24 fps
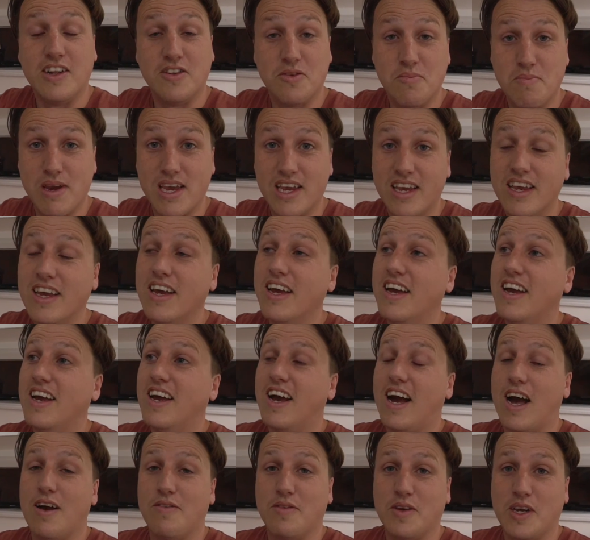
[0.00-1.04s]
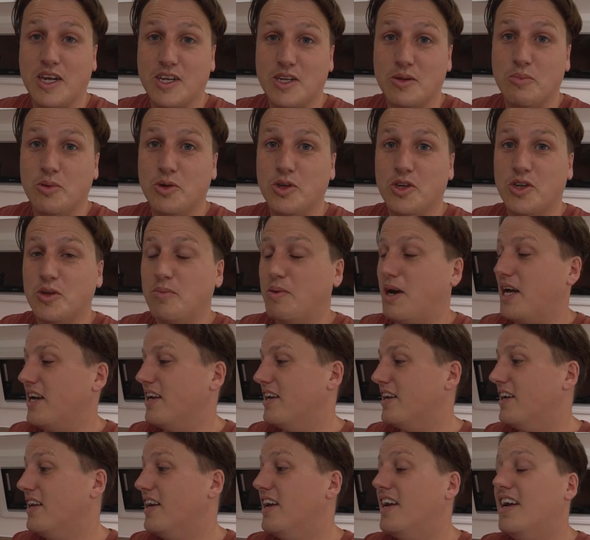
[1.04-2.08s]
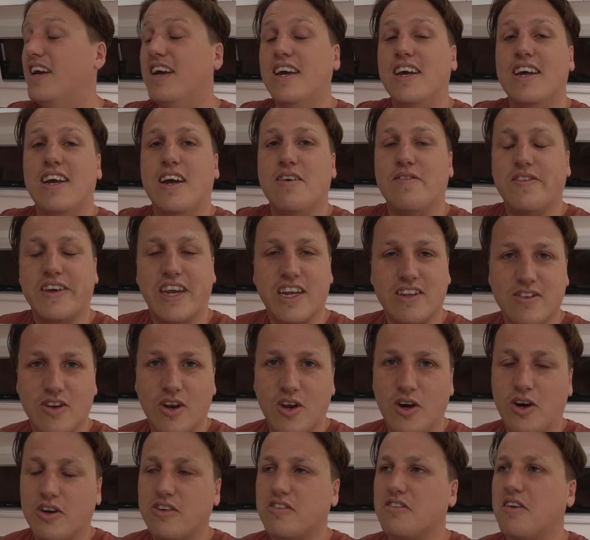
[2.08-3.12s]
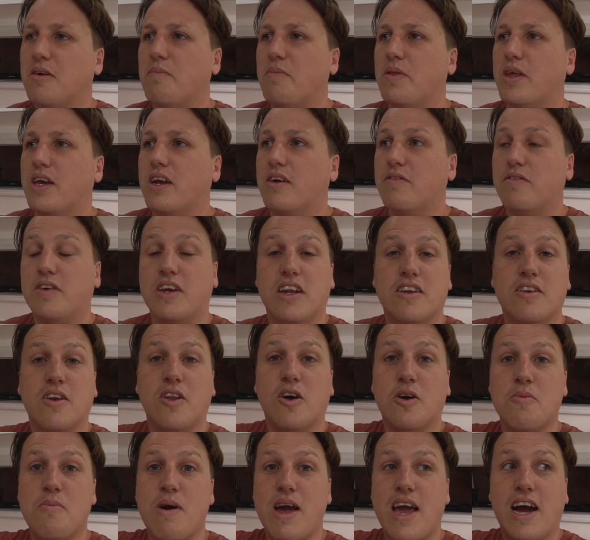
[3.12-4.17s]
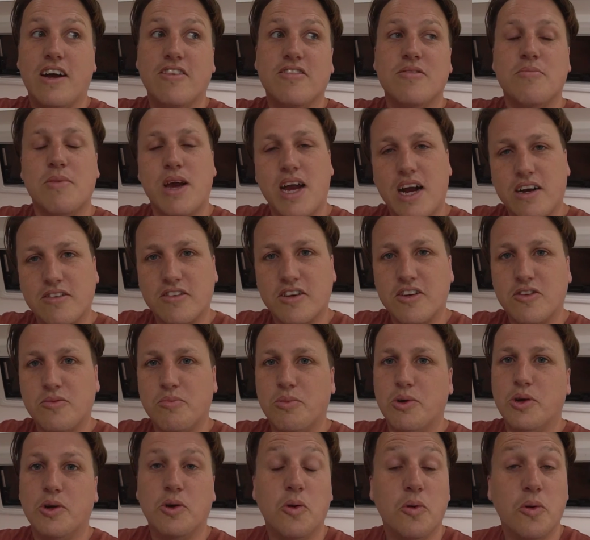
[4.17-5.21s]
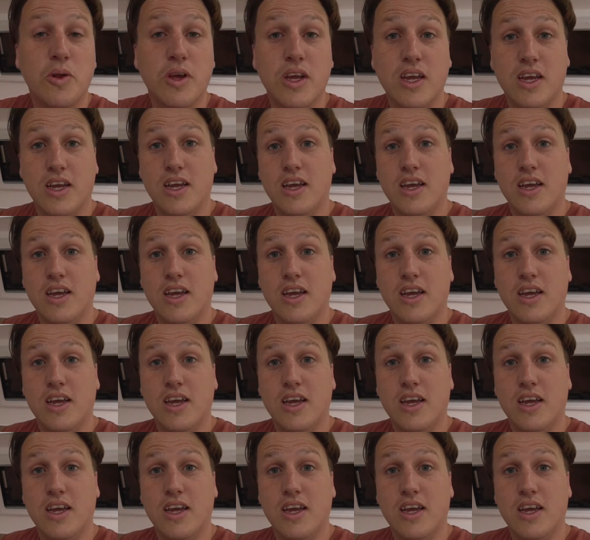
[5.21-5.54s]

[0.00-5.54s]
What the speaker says: It's me. I forget to push the button, I forget to lock something, I forget to lock my house and my house gets burgled.